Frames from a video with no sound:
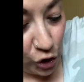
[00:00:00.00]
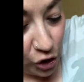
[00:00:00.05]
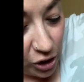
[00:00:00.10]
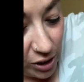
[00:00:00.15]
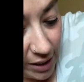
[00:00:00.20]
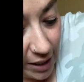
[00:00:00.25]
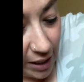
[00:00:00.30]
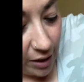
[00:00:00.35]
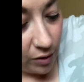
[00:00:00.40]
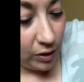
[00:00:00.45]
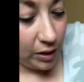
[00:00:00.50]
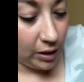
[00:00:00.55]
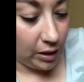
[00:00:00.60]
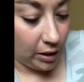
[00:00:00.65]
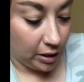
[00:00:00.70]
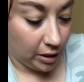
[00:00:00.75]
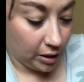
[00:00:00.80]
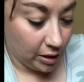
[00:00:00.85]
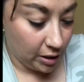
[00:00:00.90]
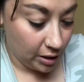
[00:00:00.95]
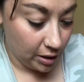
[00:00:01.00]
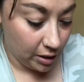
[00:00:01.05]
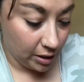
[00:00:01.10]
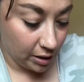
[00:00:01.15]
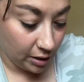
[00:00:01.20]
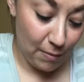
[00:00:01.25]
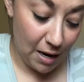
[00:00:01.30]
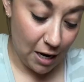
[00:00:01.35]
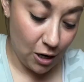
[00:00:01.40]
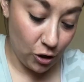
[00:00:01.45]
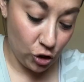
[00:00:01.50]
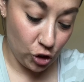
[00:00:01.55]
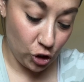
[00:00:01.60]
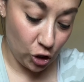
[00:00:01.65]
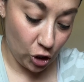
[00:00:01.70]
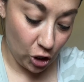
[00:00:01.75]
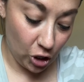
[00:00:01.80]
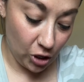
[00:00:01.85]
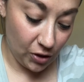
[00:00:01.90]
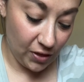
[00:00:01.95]
it down in there. Make
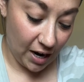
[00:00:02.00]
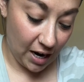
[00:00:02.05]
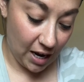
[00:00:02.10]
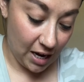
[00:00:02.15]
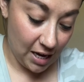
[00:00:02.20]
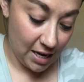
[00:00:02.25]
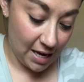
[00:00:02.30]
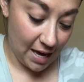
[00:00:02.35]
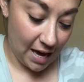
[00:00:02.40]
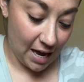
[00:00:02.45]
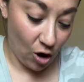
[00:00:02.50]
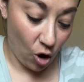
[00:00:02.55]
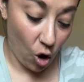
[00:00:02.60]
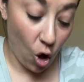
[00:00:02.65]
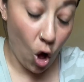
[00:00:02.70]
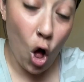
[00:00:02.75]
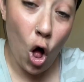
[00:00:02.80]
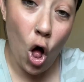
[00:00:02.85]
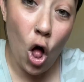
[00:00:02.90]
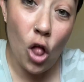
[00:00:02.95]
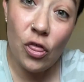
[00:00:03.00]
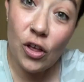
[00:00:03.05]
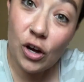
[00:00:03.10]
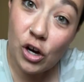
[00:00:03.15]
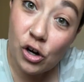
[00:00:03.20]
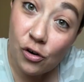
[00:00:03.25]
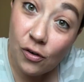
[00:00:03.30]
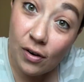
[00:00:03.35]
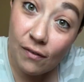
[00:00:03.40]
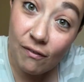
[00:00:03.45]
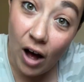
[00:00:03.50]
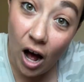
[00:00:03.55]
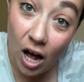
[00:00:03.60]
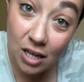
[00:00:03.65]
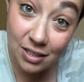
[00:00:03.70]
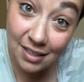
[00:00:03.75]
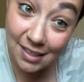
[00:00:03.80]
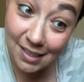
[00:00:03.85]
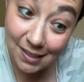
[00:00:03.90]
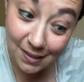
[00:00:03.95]
sure that I get all the
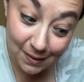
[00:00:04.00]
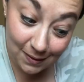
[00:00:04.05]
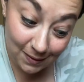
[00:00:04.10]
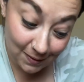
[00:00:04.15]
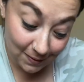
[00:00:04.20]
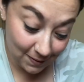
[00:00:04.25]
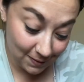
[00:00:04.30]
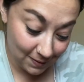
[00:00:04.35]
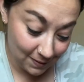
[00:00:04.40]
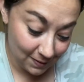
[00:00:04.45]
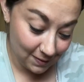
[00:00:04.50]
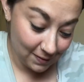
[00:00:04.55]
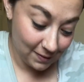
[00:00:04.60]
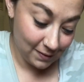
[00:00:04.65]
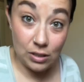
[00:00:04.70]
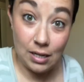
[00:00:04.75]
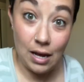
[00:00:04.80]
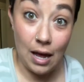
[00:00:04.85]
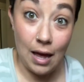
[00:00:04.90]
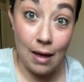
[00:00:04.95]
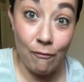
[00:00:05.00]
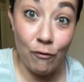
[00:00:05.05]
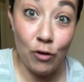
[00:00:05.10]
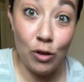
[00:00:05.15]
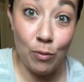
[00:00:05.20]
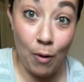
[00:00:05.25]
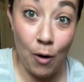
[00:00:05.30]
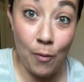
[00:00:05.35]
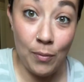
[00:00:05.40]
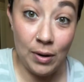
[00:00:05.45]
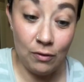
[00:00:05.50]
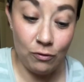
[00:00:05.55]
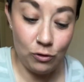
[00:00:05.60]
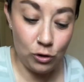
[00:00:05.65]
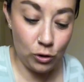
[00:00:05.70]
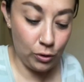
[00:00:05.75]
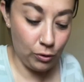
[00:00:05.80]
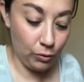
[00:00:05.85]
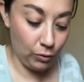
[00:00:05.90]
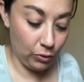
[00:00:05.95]
crevasses. It's time for the moment of
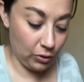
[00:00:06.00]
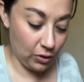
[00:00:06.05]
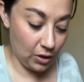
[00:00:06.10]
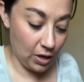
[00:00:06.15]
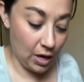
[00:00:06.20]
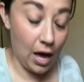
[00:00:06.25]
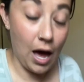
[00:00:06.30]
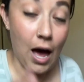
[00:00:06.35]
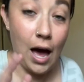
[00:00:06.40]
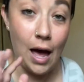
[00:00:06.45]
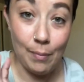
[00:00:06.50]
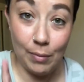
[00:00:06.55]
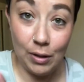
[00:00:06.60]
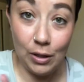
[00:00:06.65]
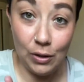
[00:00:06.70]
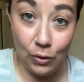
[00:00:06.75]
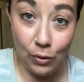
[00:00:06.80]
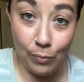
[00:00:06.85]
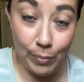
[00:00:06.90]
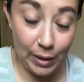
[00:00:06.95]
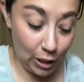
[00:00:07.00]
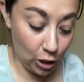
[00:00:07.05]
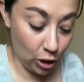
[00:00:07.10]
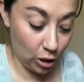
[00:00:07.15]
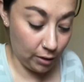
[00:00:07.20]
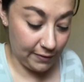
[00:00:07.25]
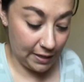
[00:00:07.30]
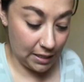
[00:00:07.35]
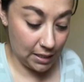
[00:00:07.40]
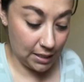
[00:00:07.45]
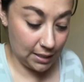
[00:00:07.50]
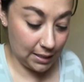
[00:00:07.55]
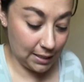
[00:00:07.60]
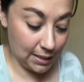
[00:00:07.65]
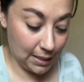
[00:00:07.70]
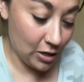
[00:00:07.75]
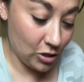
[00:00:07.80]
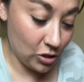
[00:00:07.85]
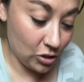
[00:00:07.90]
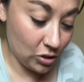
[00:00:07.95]
truth. I'm a little bit nervous.
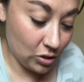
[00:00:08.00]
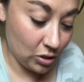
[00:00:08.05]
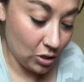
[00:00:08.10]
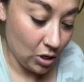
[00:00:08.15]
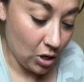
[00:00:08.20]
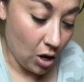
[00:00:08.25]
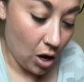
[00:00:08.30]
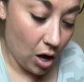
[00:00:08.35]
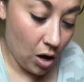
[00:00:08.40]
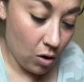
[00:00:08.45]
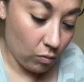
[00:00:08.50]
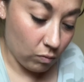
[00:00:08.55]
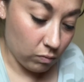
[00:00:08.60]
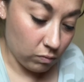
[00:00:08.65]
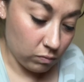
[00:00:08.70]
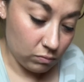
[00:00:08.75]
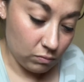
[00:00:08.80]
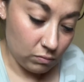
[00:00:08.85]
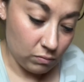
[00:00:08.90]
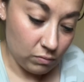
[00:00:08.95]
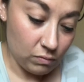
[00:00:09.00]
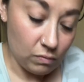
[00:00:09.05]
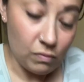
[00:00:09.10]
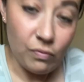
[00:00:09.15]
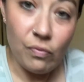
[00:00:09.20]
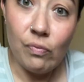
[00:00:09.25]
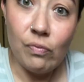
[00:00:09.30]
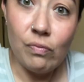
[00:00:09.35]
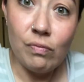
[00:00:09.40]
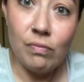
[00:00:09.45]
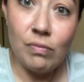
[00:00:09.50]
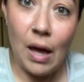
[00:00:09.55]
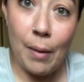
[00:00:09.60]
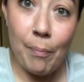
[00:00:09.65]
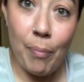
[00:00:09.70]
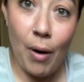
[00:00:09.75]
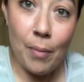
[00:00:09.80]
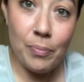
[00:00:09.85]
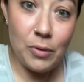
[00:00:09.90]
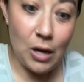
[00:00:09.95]
Just, oh, that
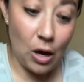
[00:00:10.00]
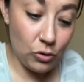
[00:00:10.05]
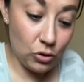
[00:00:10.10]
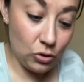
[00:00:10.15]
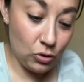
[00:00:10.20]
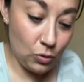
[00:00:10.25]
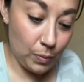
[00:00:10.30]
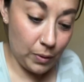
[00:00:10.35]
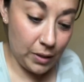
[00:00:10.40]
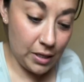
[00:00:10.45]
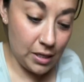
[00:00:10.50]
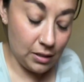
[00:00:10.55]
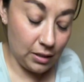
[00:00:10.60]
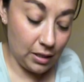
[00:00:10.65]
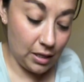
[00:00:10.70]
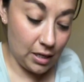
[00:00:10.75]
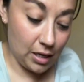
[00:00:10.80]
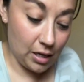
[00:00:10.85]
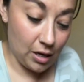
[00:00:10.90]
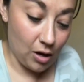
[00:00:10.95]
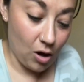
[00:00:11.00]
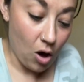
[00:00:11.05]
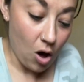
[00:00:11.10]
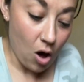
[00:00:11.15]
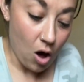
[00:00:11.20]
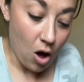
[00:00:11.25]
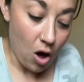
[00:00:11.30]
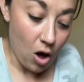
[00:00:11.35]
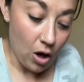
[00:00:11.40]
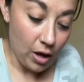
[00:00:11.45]
popped out super easily. Oh,